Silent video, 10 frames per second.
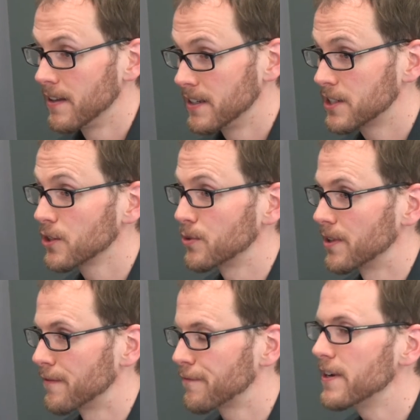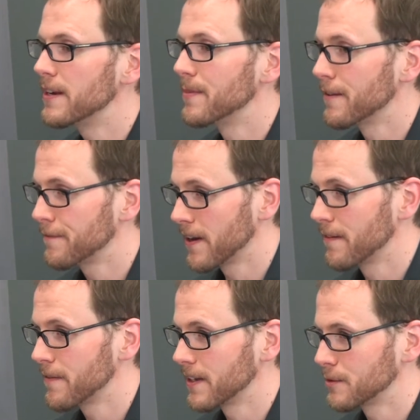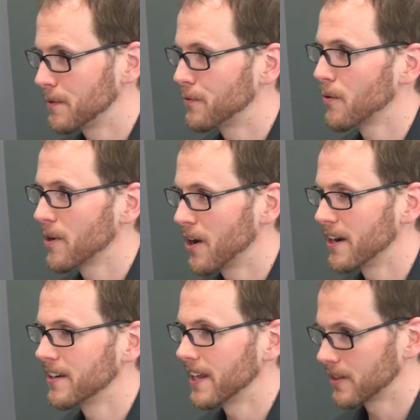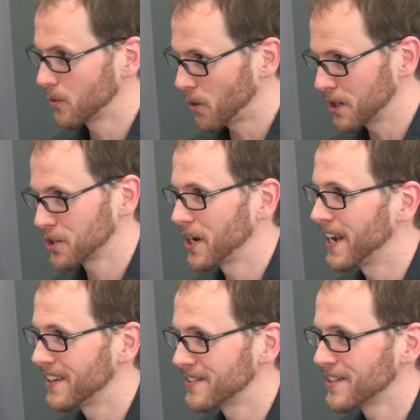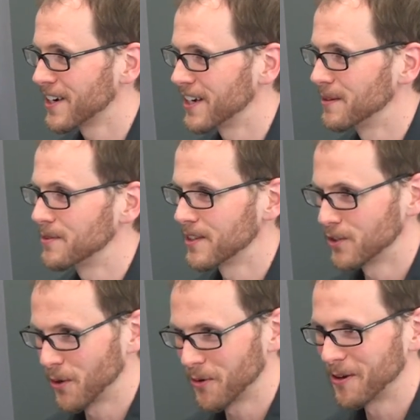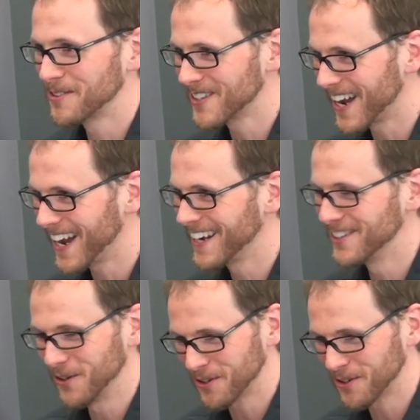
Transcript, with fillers: children, the freedom and the fun of things. Before we got into like the wash your hands times and don't go outside and don't